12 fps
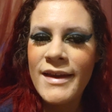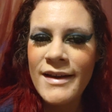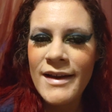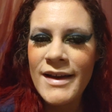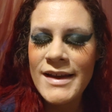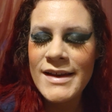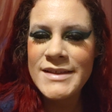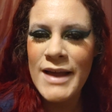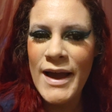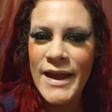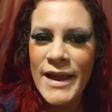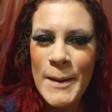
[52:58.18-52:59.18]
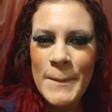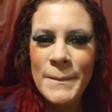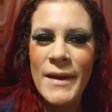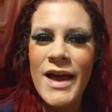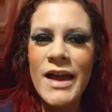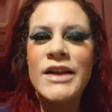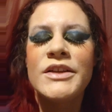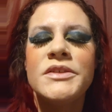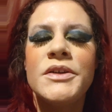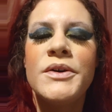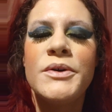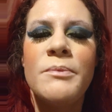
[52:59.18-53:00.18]
Hey guys, I am
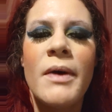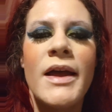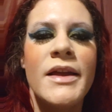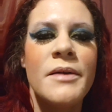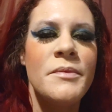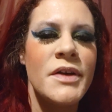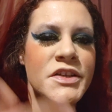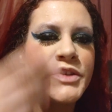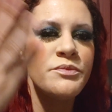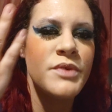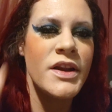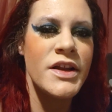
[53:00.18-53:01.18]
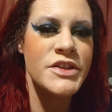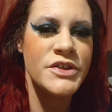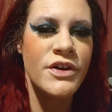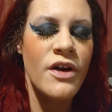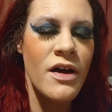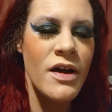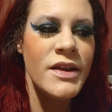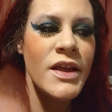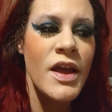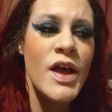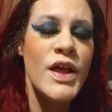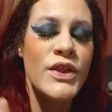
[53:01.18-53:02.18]
back. So my complexion products are
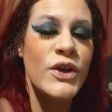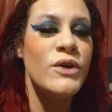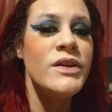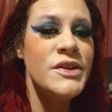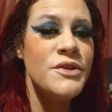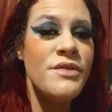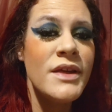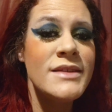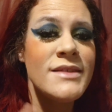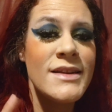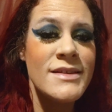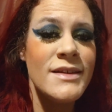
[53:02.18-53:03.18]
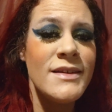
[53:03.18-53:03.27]
on. The only two things